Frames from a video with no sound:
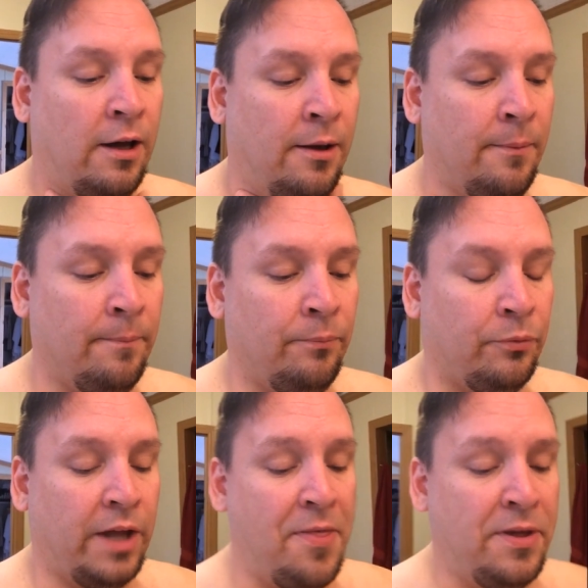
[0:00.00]
And
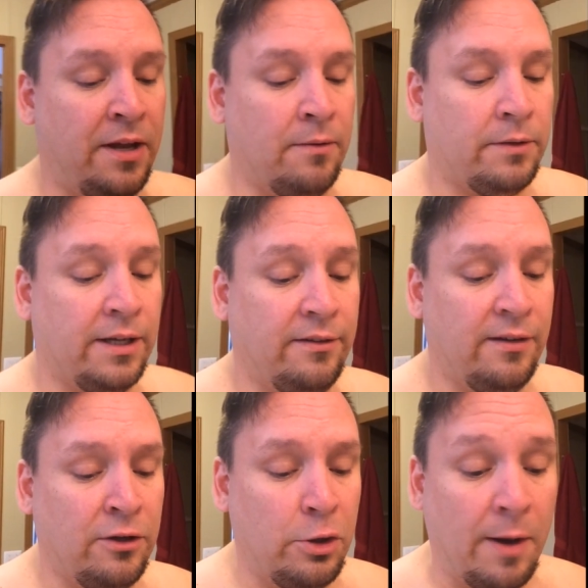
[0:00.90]
then
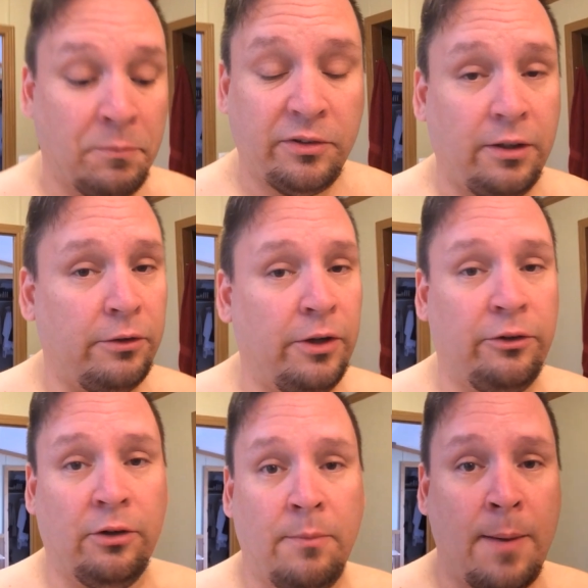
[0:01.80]
continue. I'm still
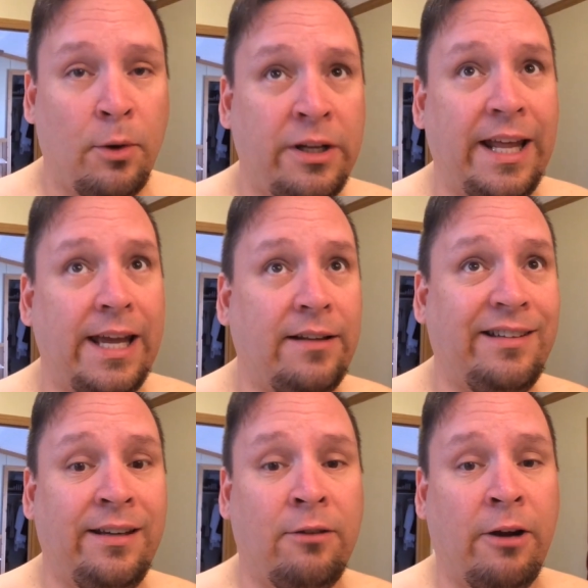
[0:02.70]
using them. I'm on day
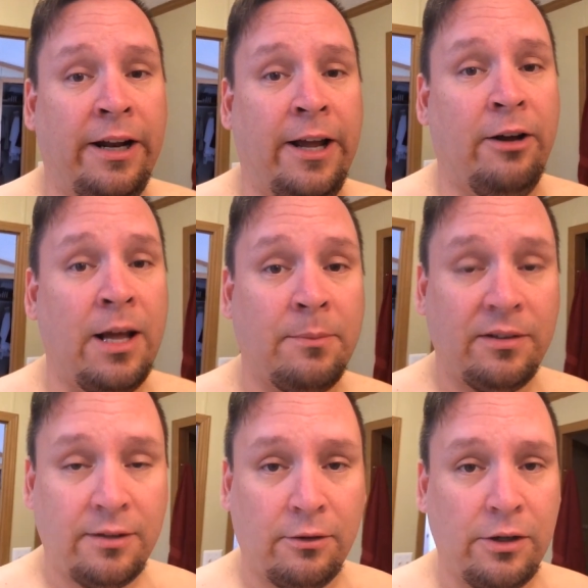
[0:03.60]
10 right now, and I'm
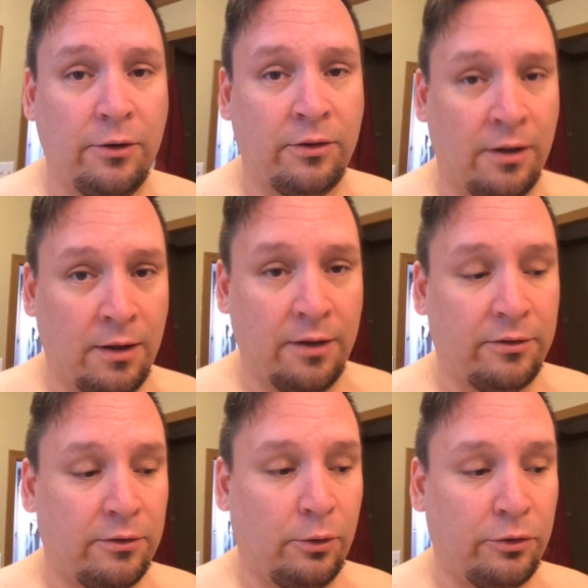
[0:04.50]
still using
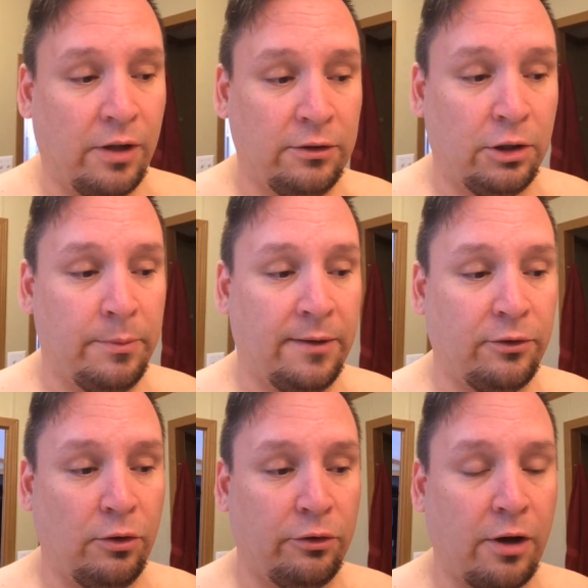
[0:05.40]
a little bit
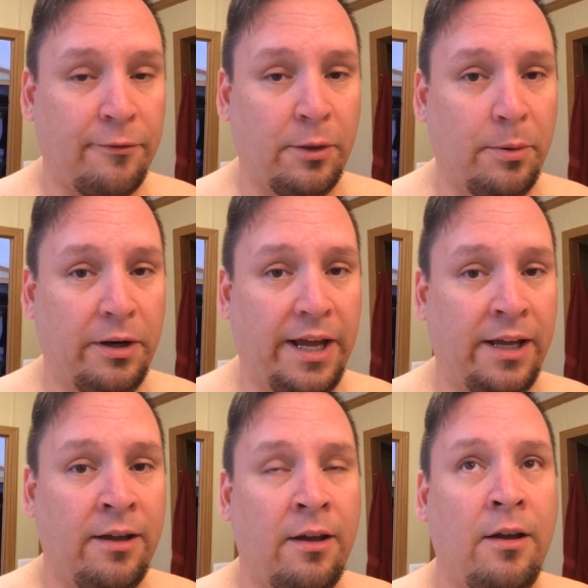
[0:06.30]
of stool softener per
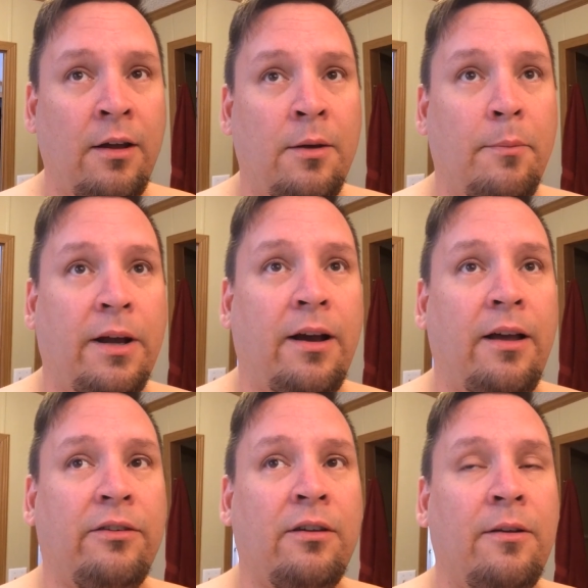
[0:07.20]
day,
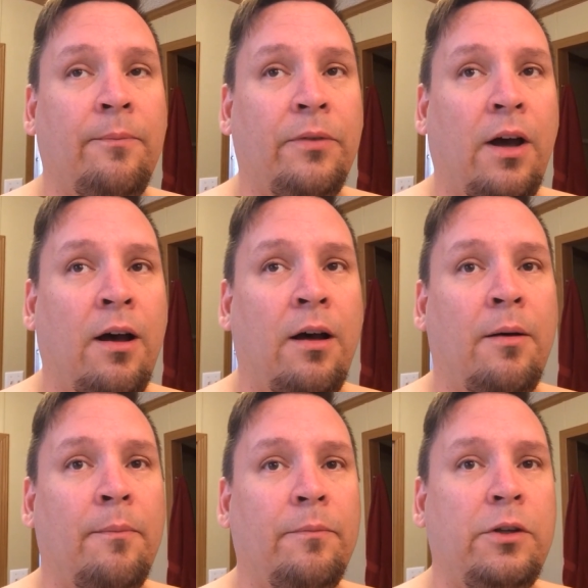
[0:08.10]
because
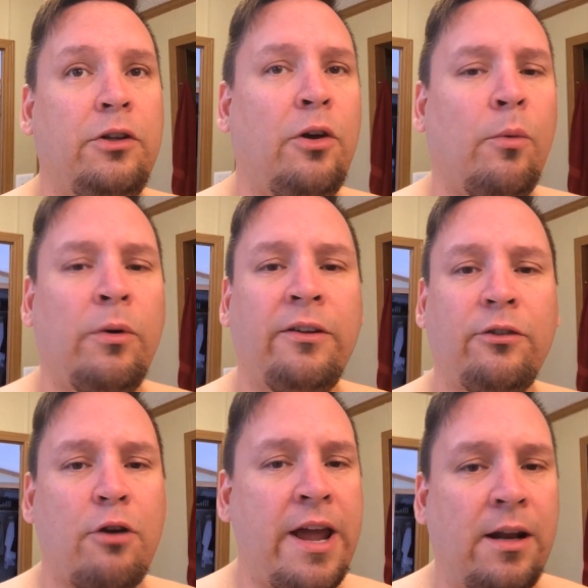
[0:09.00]
you don't want to
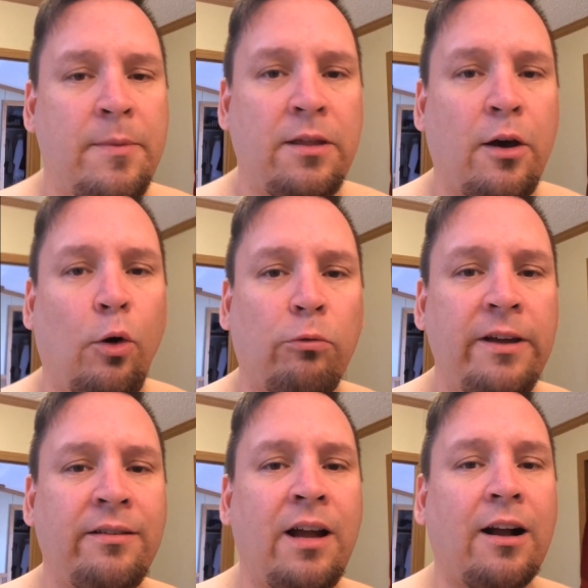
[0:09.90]
strain. I mean, the whole
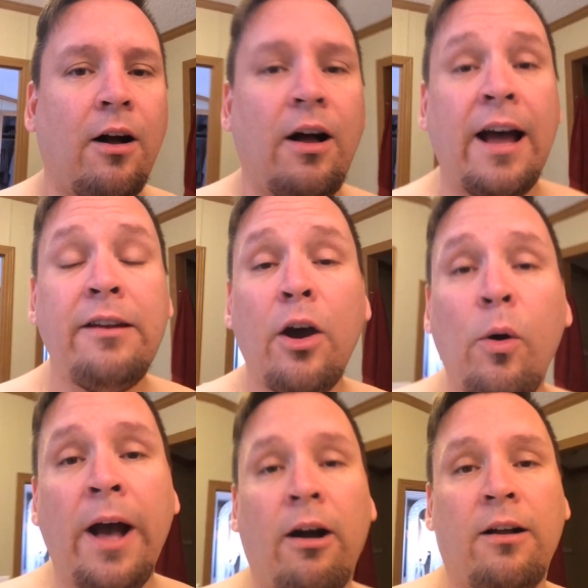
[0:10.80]
reason I
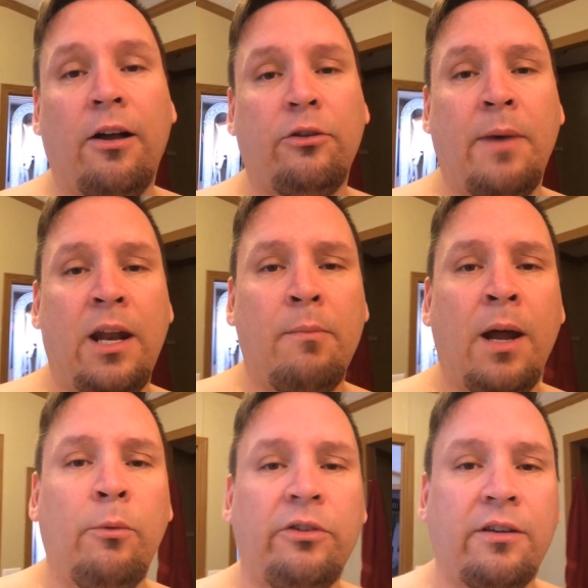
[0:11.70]
know how I caused mine, and
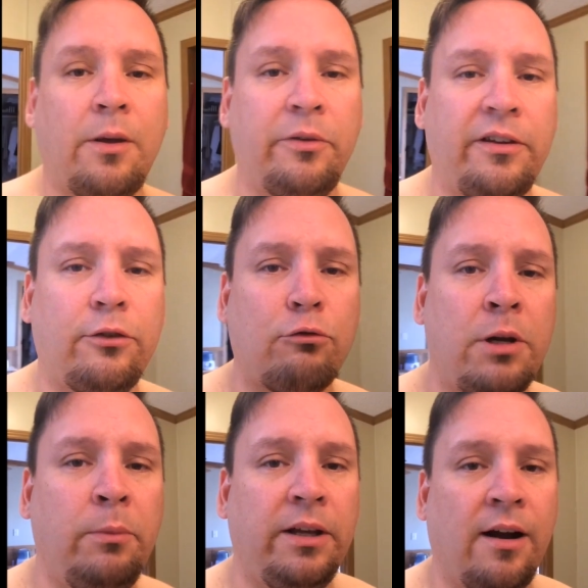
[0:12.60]
mine was because I was
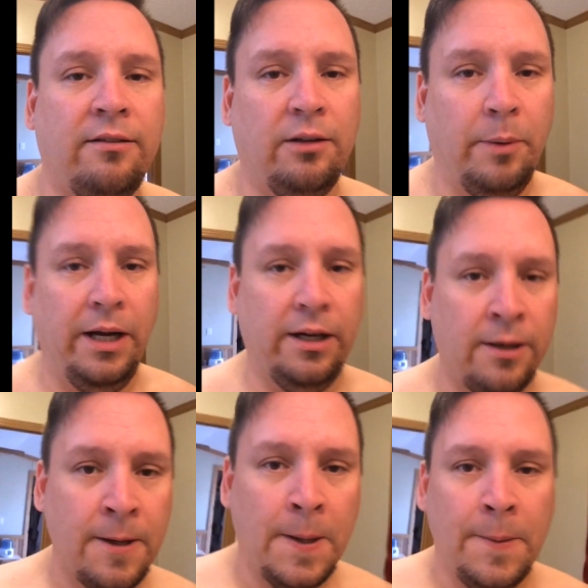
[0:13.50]
extremely constipated,